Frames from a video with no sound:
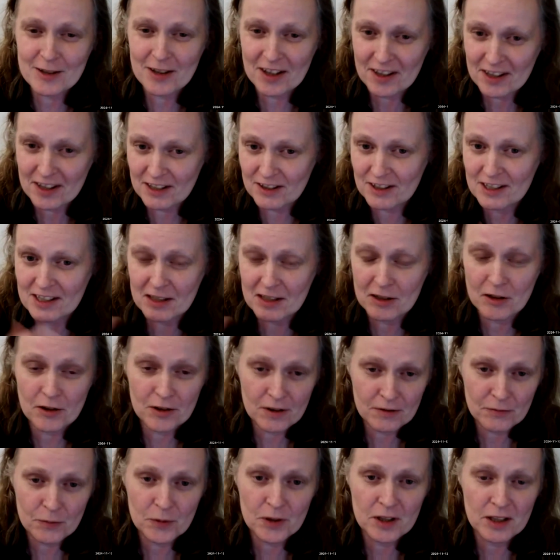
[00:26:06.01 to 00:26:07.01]
So I think there's a
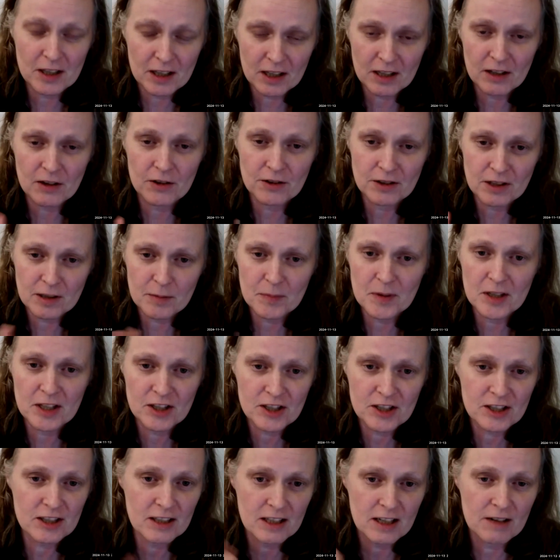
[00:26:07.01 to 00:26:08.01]
lot of work going on
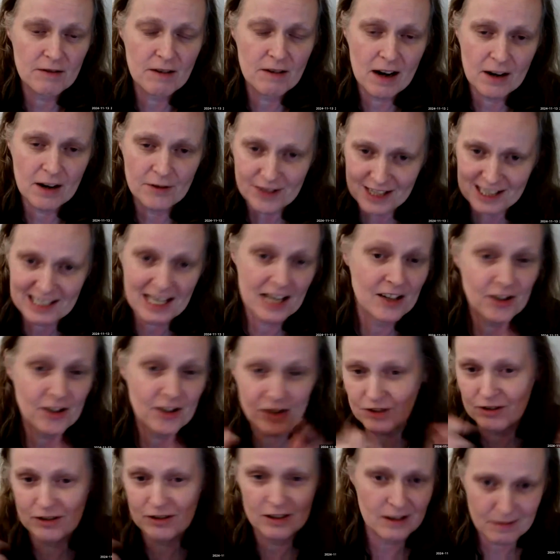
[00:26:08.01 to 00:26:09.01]
commercially around
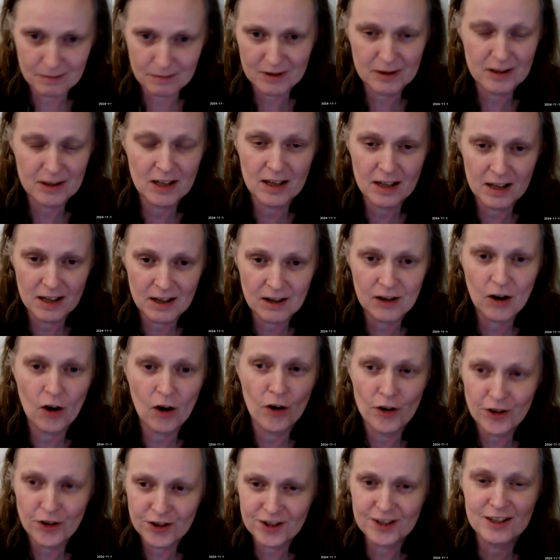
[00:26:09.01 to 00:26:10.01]
schedule and
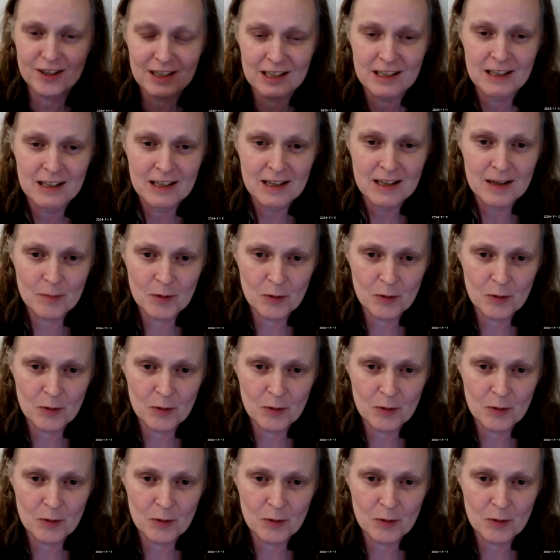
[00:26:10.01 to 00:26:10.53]
cost.